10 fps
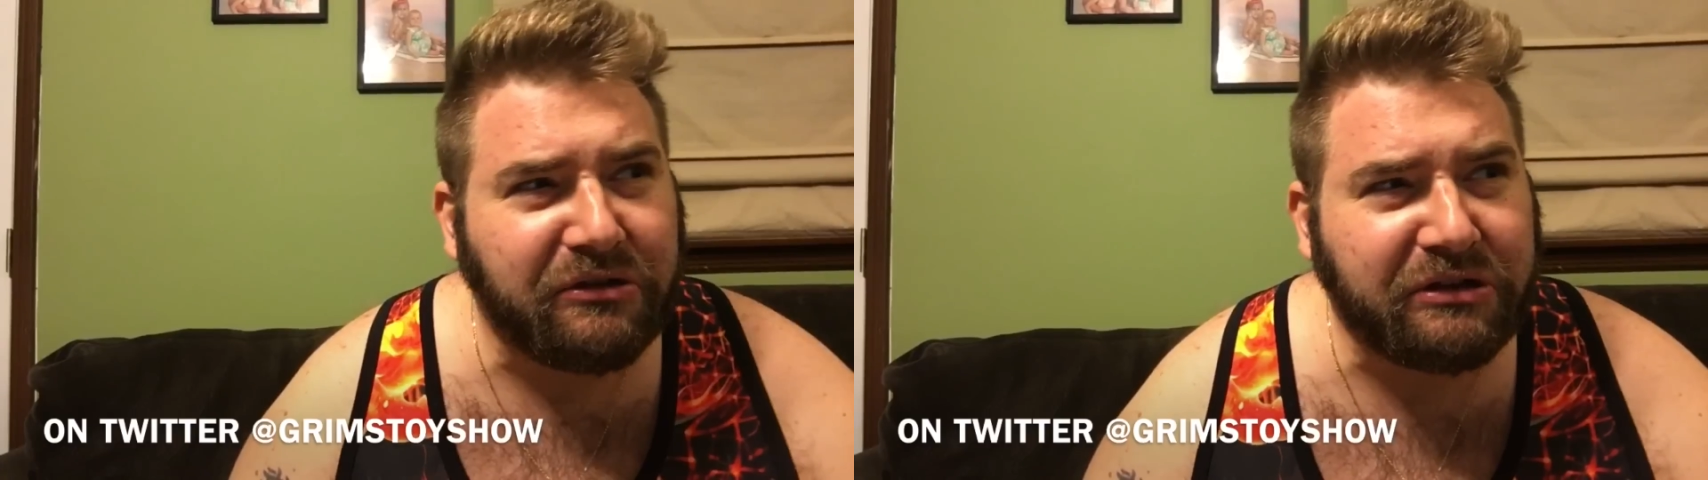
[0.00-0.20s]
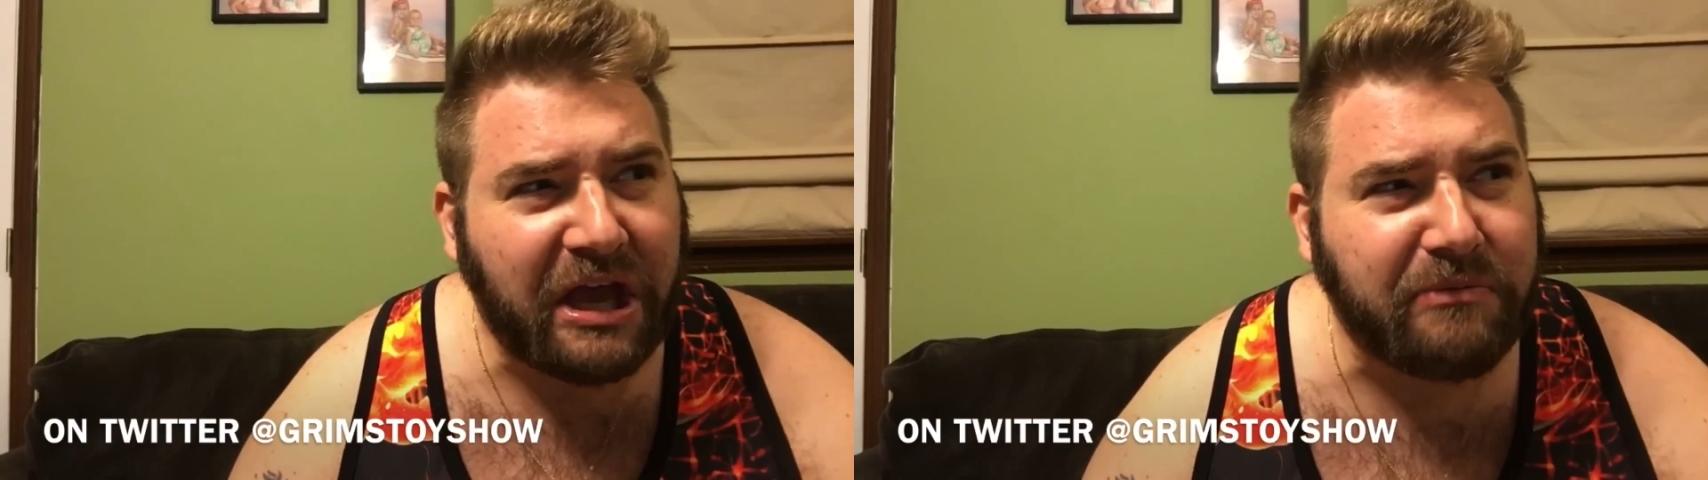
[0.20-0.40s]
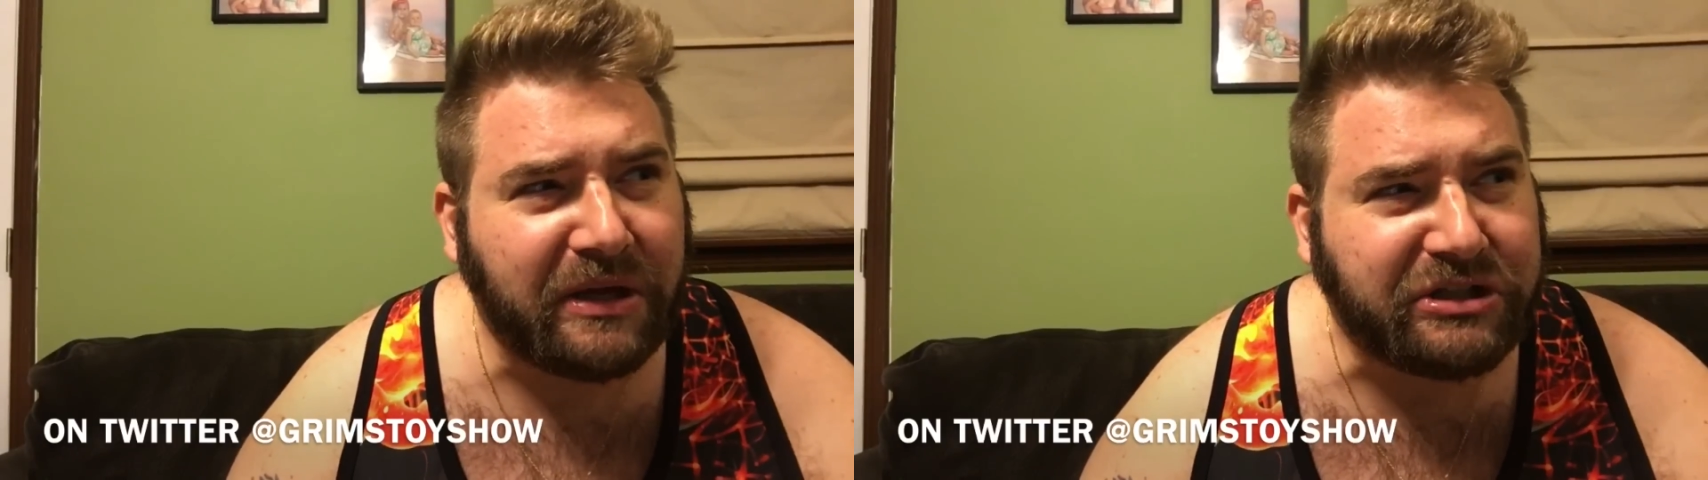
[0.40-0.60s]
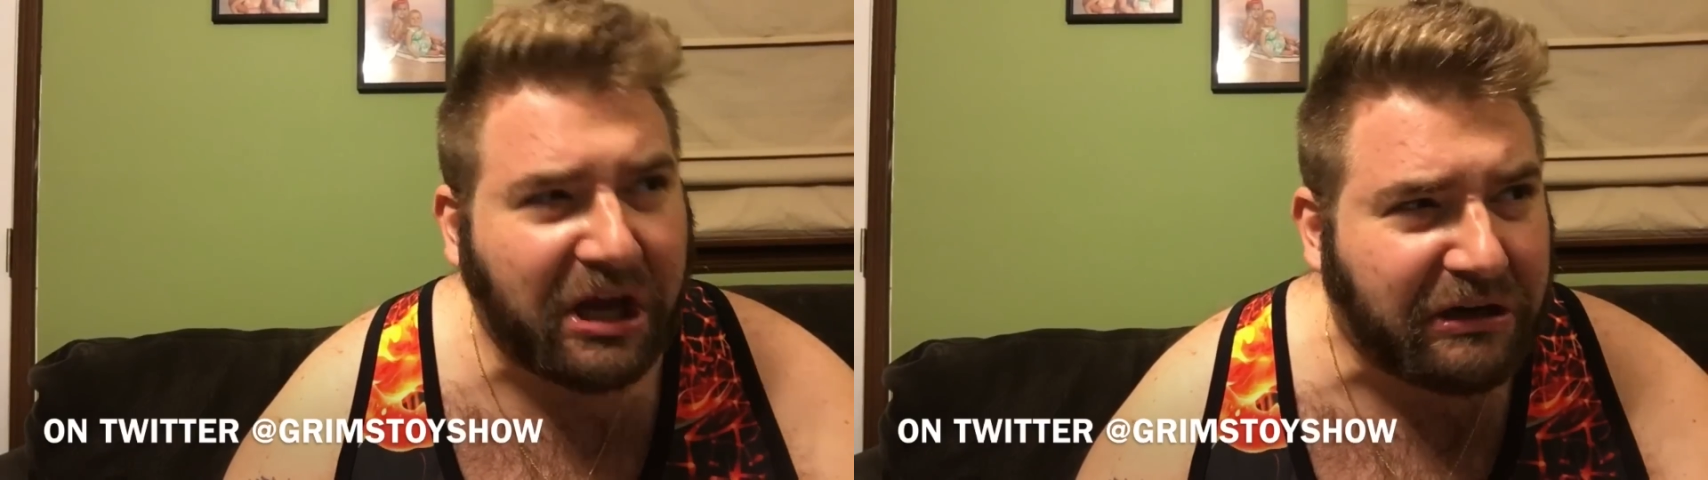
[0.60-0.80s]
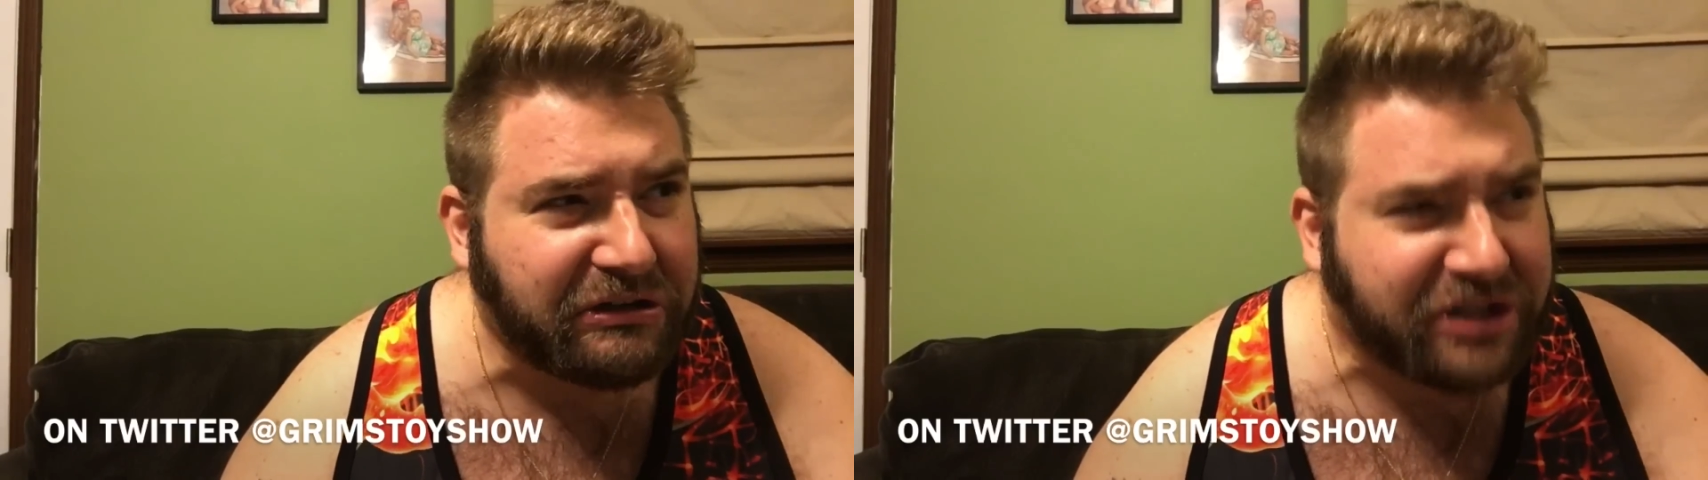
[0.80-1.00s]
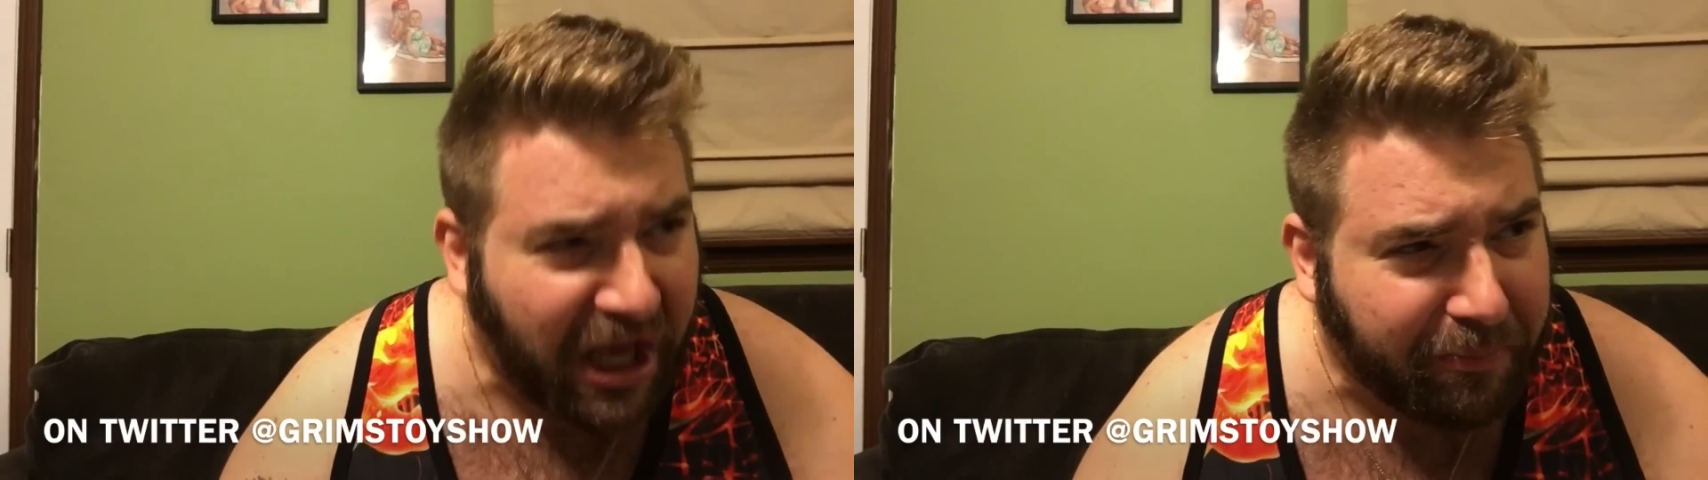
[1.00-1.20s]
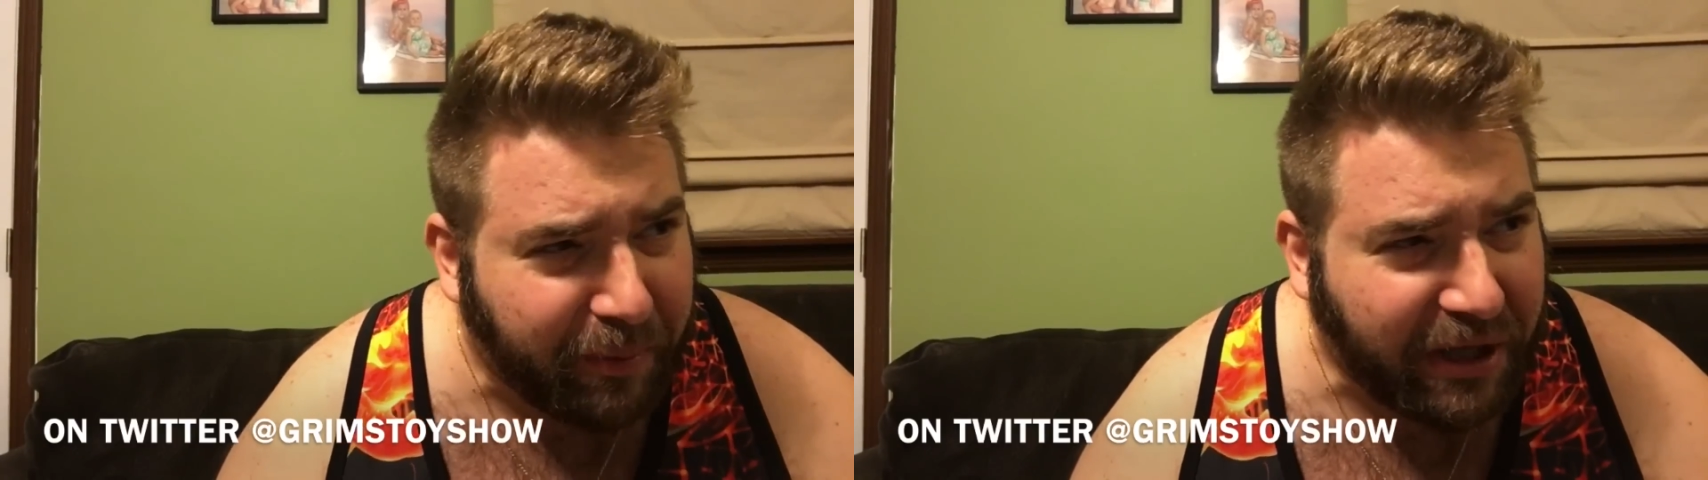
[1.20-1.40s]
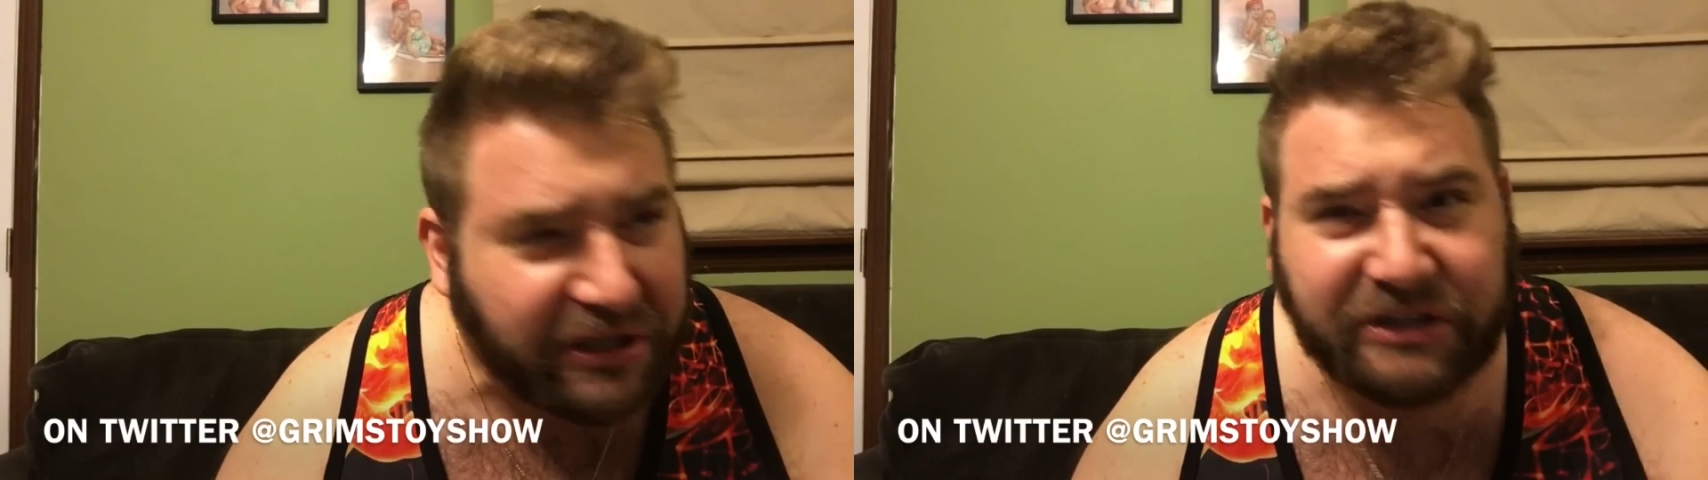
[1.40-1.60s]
your gaming channel champion